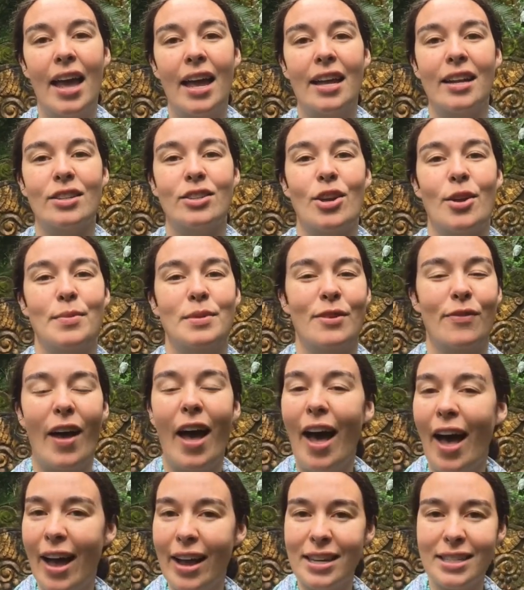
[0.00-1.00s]
in terms of
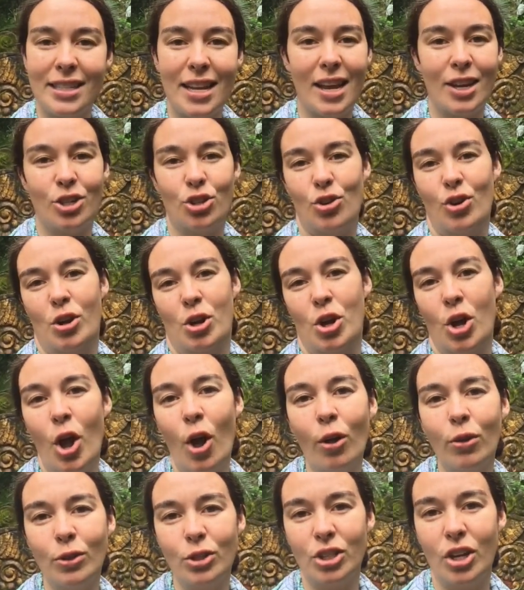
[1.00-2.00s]
architecture and
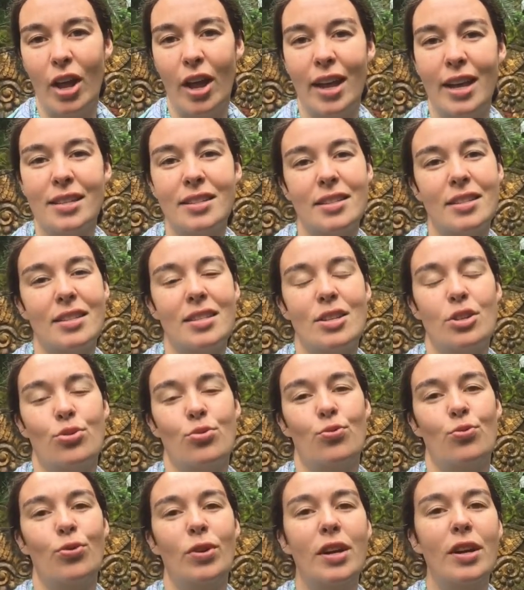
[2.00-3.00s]
culture is it's
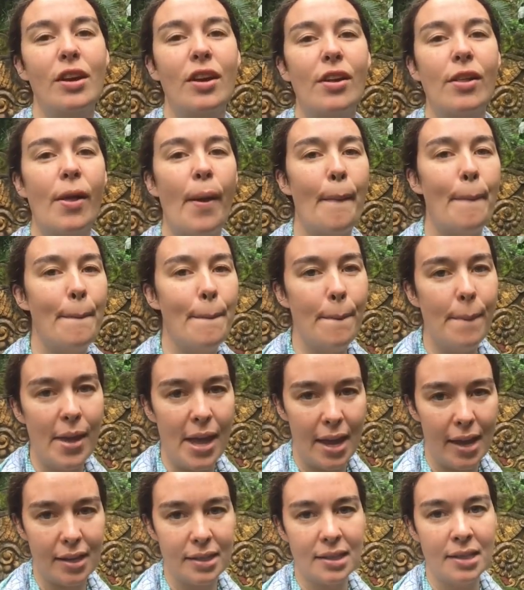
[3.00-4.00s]
this real
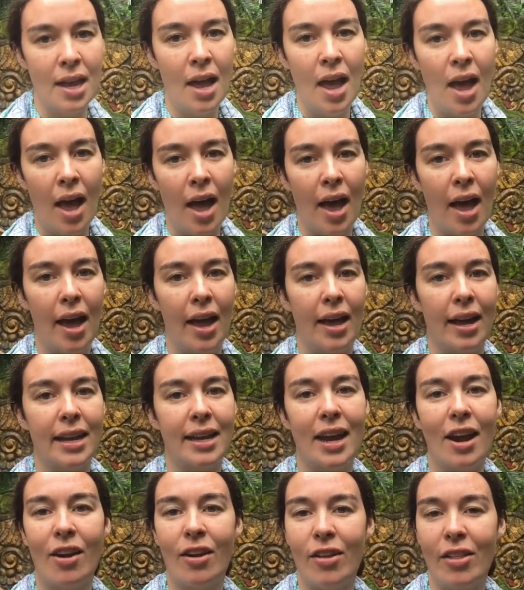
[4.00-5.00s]
mix.
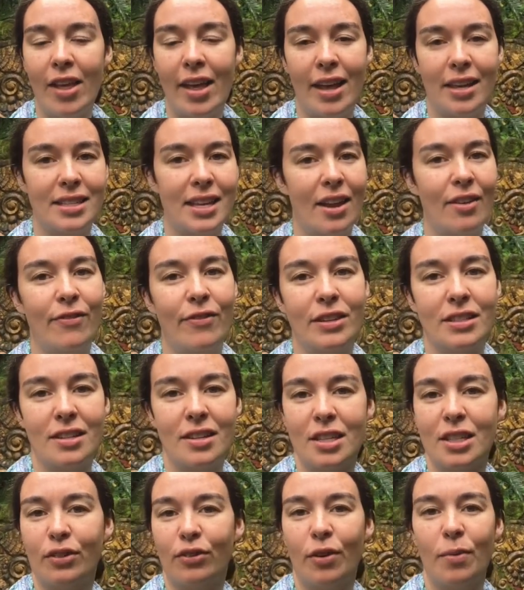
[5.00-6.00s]
Kerala has had
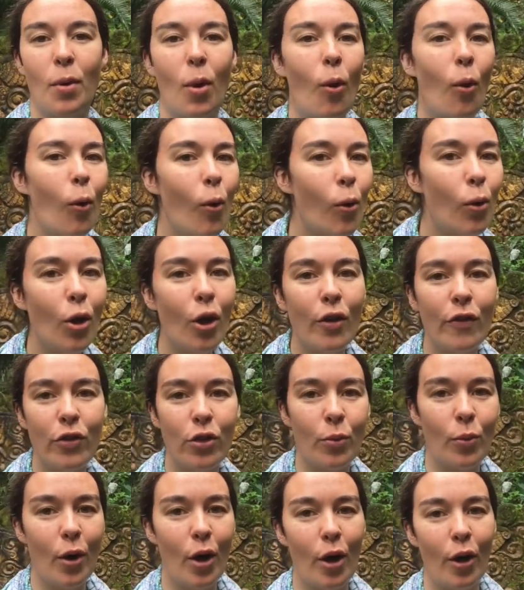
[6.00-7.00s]
visitors from all over
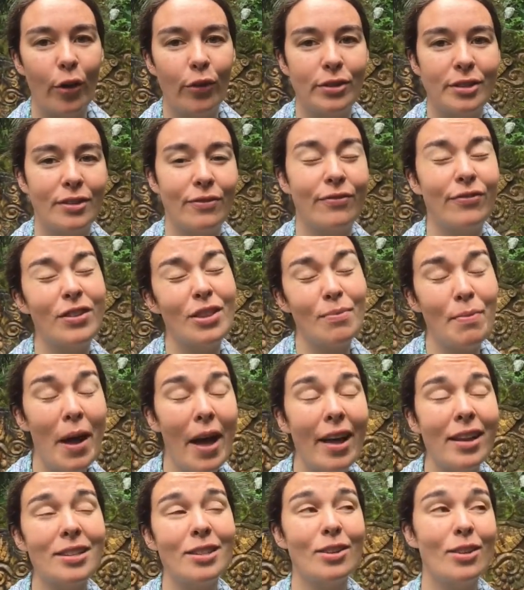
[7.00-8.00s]
the world for the
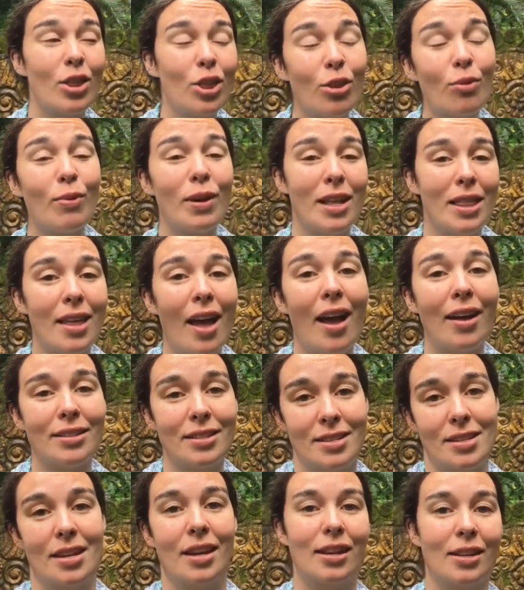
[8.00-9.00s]
past
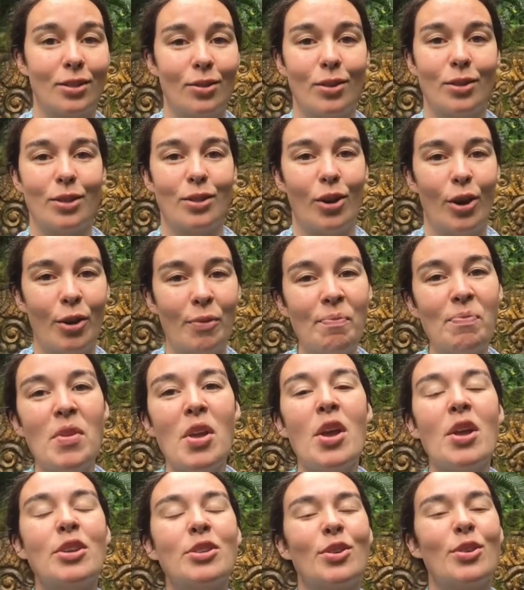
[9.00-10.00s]
3,000 years or so.
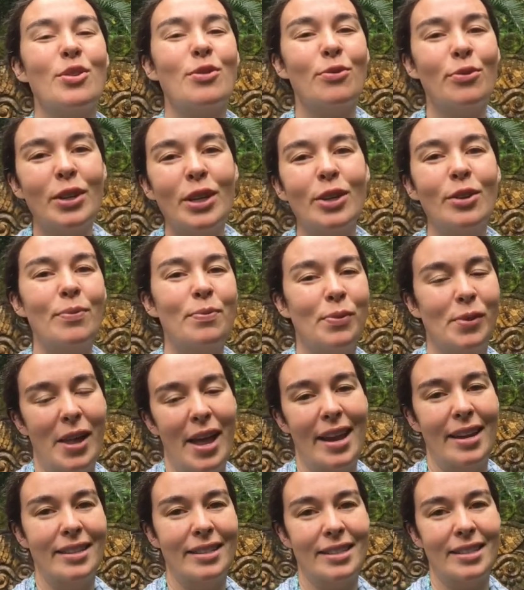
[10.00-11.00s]
So a real
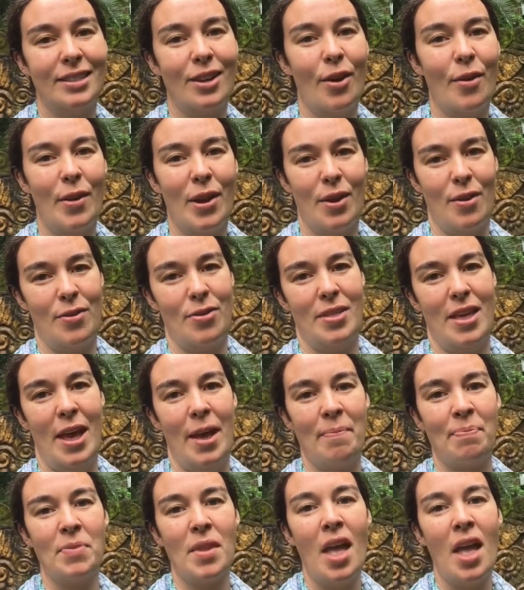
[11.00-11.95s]
blend going on there.